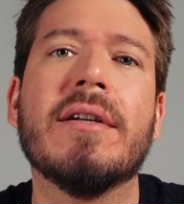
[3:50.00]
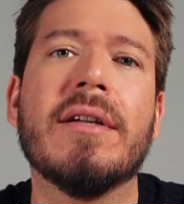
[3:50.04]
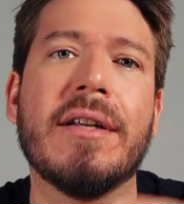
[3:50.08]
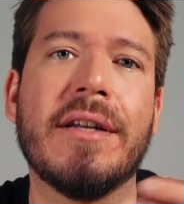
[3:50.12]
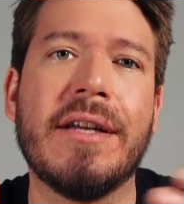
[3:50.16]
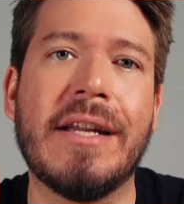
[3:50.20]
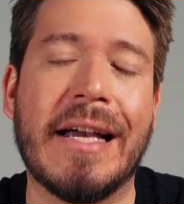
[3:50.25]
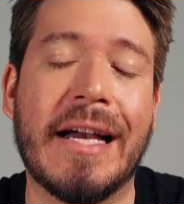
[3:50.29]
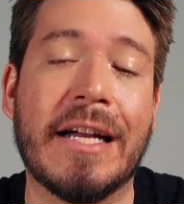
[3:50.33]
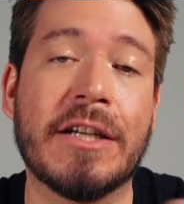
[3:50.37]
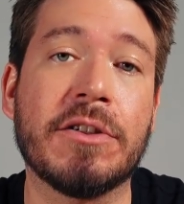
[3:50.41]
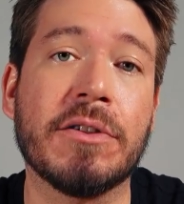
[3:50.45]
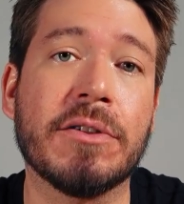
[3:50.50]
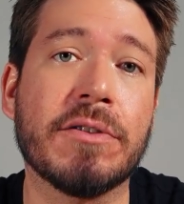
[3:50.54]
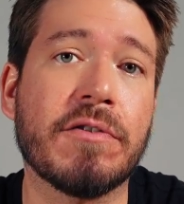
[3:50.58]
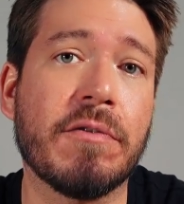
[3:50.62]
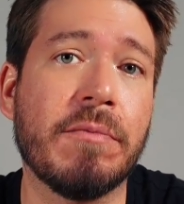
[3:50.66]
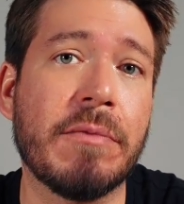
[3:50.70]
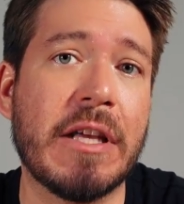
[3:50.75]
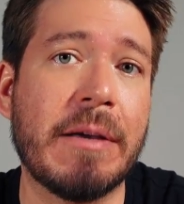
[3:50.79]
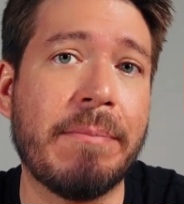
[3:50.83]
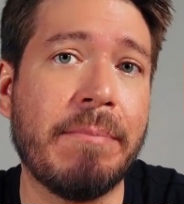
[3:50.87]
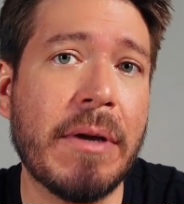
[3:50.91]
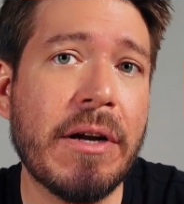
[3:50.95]
Naturals from
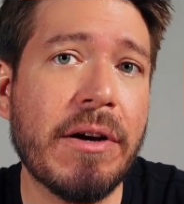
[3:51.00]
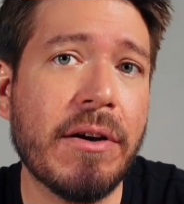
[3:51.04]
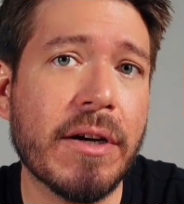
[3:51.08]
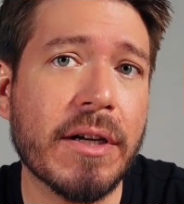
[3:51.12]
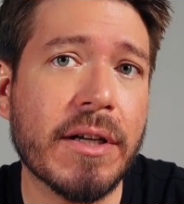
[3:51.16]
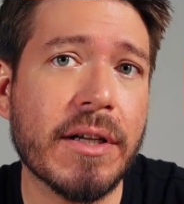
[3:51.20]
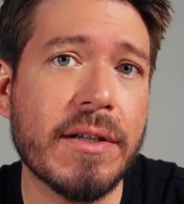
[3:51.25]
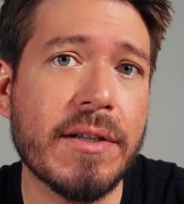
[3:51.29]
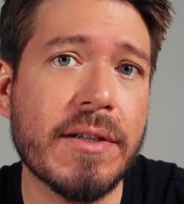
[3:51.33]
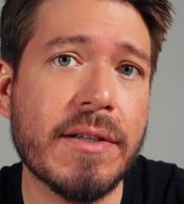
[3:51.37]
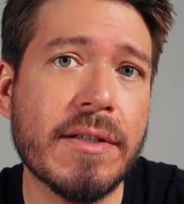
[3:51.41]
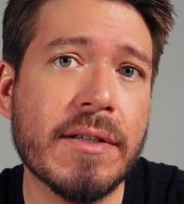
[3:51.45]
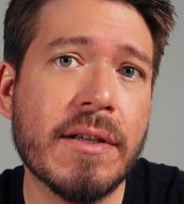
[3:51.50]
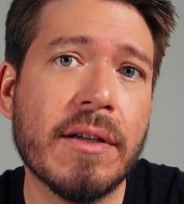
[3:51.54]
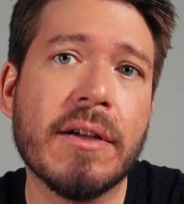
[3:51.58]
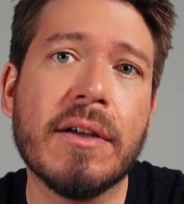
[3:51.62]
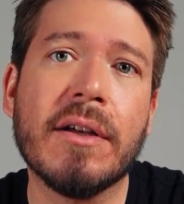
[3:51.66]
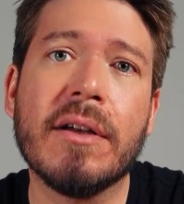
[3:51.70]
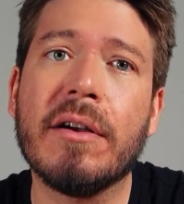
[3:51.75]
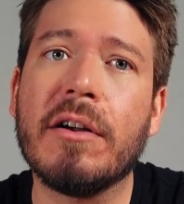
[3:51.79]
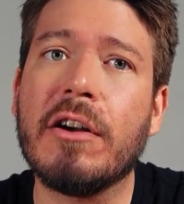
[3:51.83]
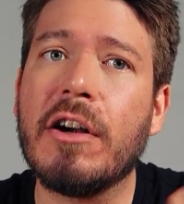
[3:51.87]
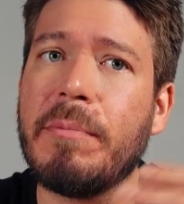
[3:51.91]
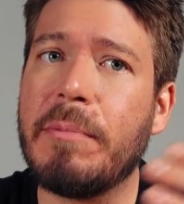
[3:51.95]
the Americas
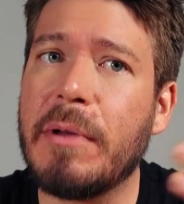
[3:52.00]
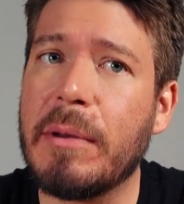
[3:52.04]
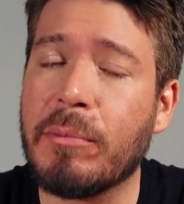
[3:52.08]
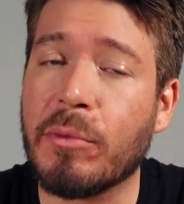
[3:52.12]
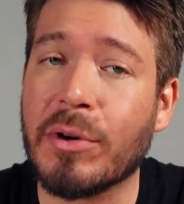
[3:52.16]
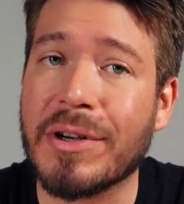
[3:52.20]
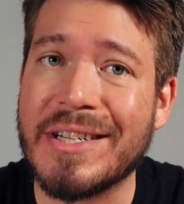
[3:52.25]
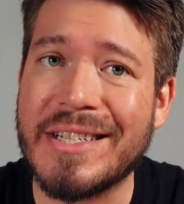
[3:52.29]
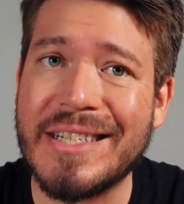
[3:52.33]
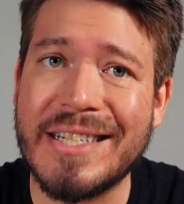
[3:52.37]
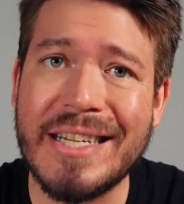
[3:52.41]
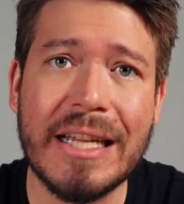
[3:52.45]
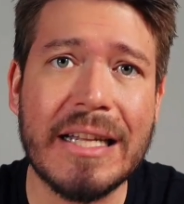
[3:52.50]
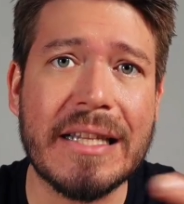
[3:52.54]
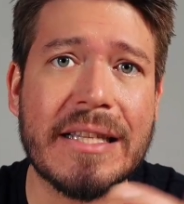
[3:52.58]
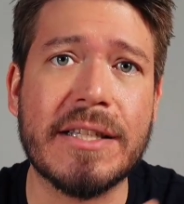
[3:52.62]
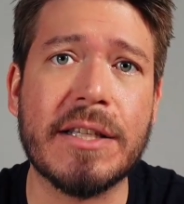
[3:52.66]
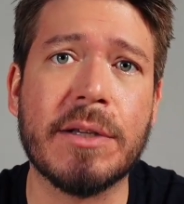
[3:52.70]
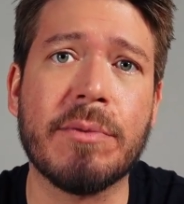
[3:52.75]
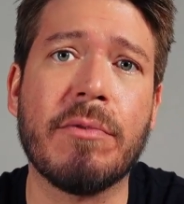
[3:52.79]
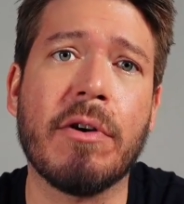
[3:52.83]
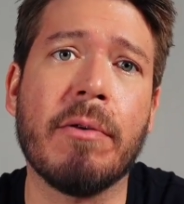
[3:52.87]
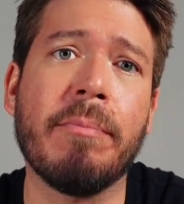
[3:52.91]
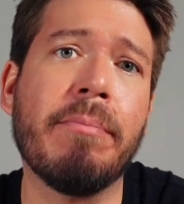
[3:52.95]
are a bit more dense
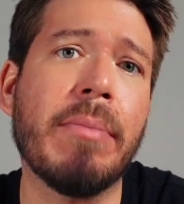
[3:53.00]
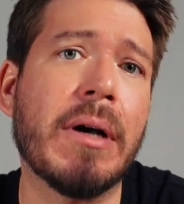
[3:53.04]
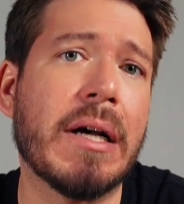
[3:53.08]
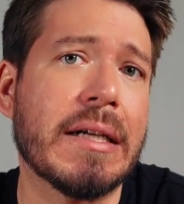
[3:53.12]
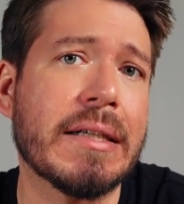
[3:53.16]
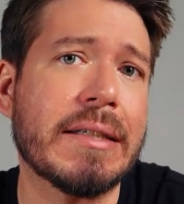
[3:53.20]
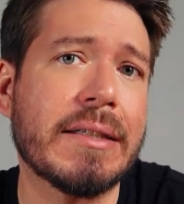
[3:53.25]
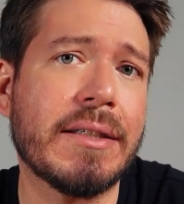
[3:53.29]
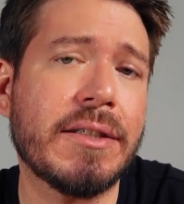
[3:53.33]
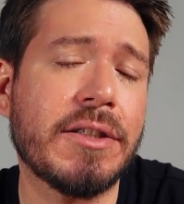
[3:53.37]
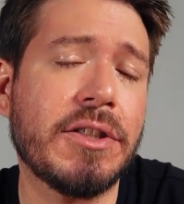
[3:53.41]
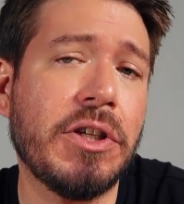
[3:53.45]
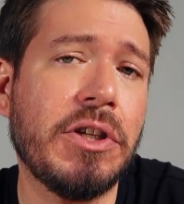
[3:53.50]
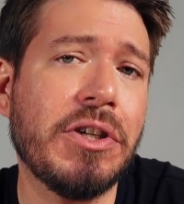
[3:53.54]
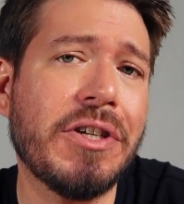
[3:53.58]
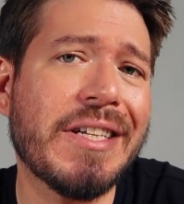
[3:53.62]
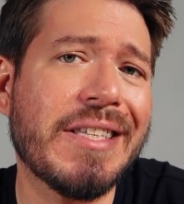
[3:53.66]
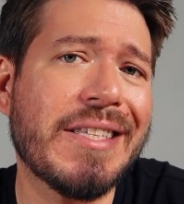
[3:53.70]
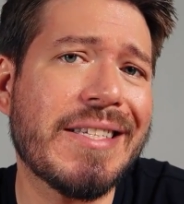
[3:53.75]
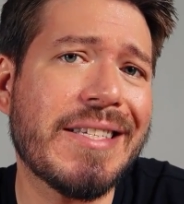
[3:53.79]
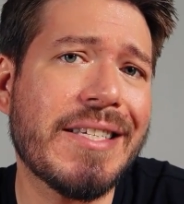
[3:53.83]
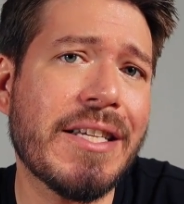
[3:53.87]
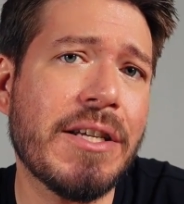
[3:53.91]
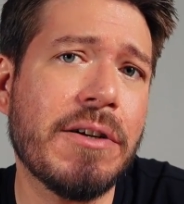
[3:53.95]
and robust, so you
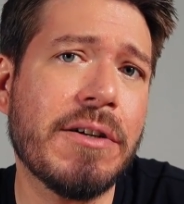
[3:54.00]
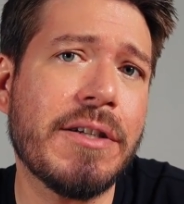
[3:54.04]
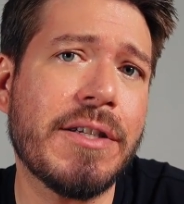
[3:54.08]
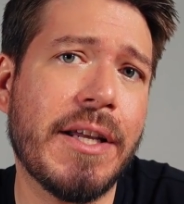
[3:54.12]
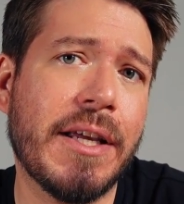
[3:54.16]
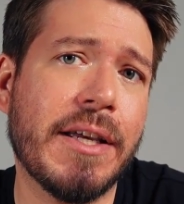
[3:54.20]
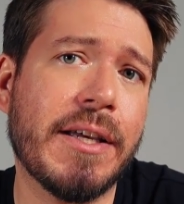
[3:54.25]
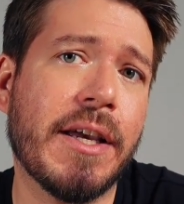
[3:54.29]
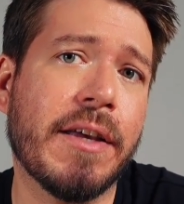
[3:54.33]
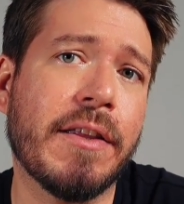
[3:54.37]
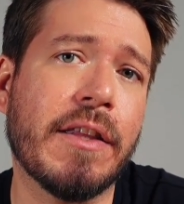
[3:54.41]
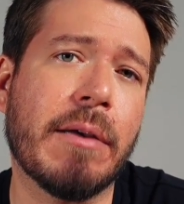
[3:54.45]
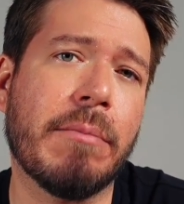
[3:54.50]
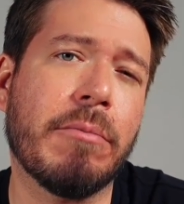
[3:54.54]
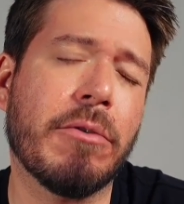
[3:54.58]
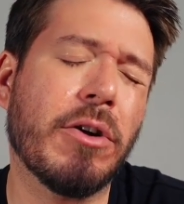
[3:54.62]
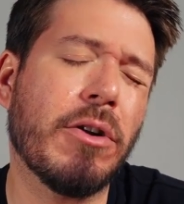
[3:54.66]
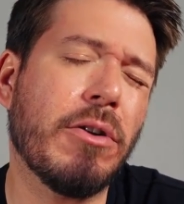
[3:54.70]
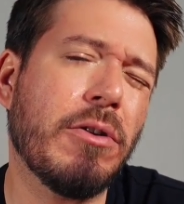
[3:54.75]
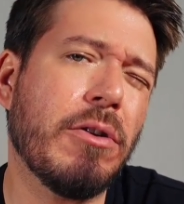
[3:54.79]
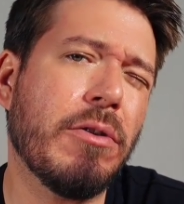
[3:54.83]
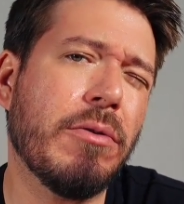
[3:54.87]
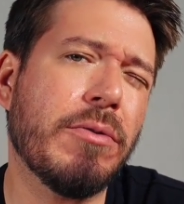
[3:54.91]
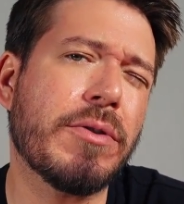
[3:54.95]
consider taking them
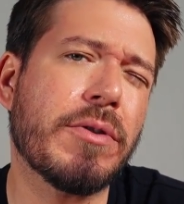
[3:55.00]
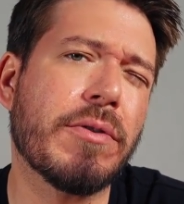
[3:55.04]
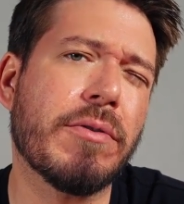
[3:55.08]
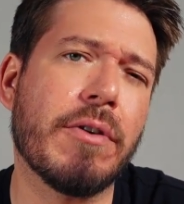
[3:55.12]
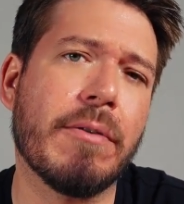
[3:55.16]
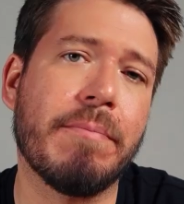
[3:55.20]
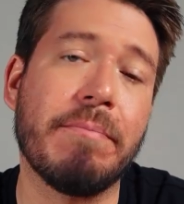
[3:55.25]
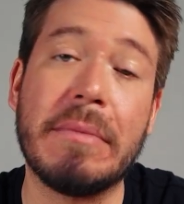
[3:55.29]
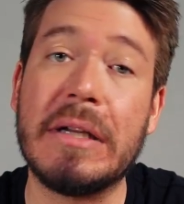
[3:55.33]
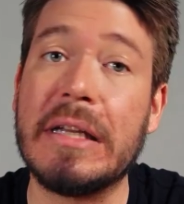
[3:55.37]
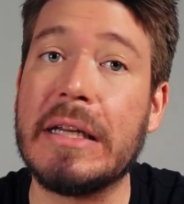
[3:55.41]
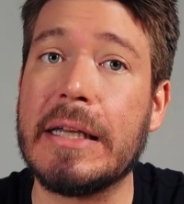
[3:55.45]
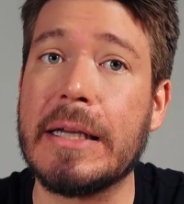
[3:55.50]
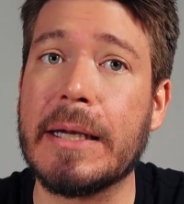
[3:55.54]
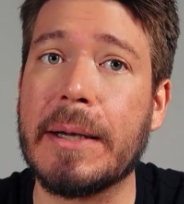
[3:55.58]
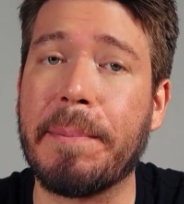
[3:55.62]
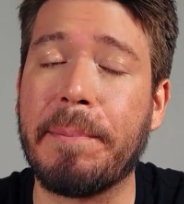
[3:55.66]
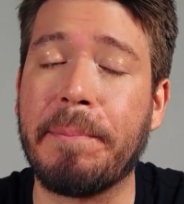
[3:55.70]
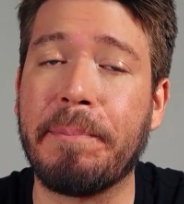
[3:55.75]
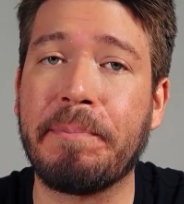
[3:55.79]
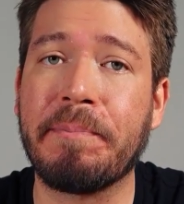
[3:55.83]
closer to medium.